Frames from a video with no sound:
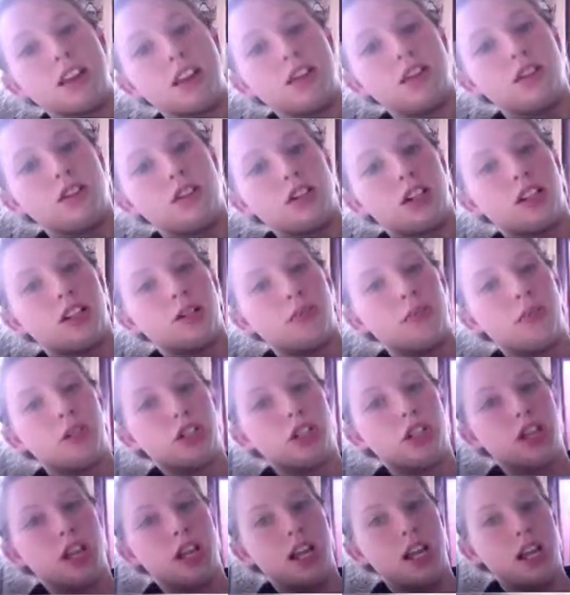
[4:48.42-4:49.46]
it'll just
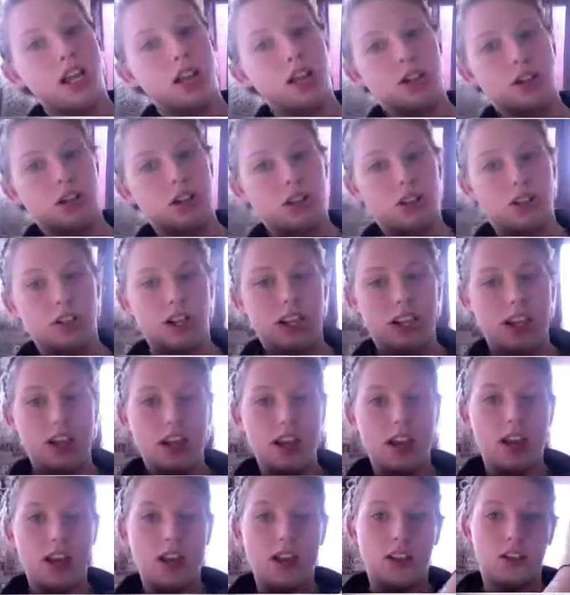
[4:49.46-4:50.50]
push it and turn it
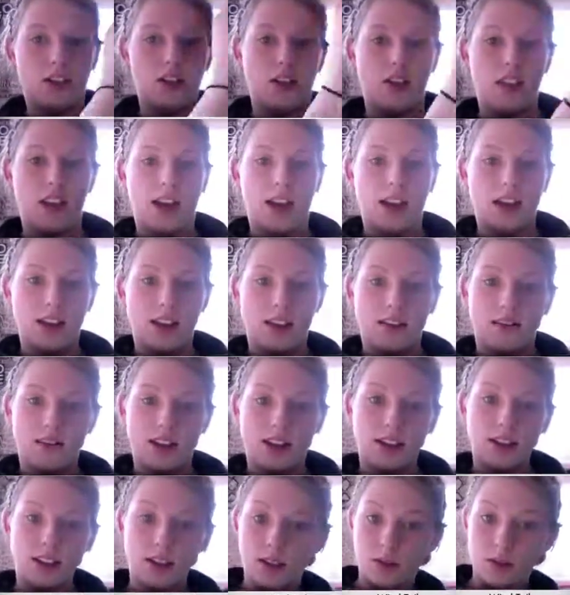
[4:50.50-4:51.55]
so that it
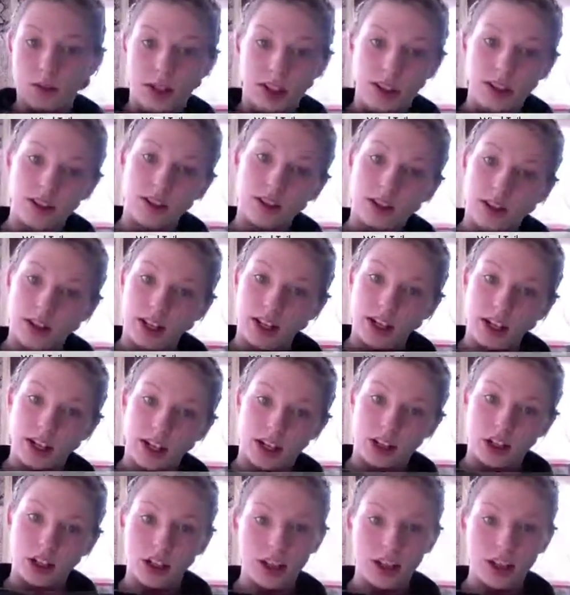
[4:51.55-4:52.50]
faces the wind so it can catch